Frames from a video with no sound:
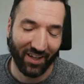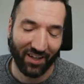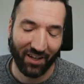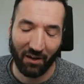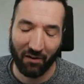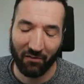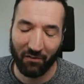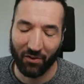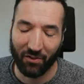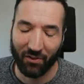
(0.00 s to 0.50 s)
care
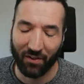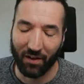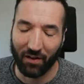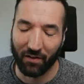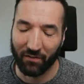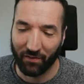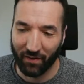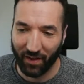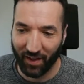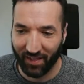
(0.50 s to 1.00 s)
of
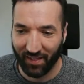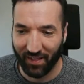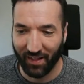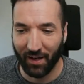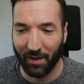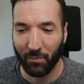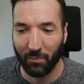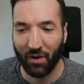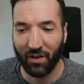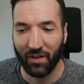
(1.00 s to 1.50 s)
yourself.
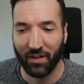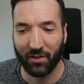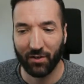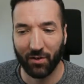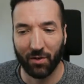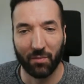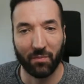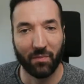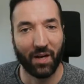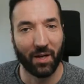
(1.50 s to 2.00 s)
Assalamu
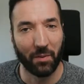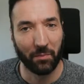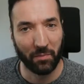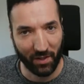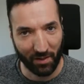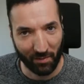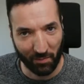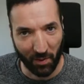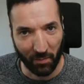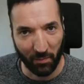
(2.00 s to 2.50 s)
alaikum and
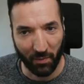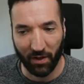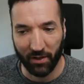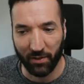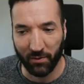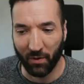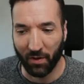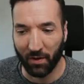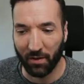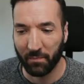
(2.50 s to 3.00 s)
peace be upon
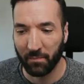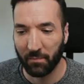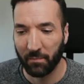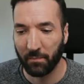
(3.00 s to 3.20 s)
you all.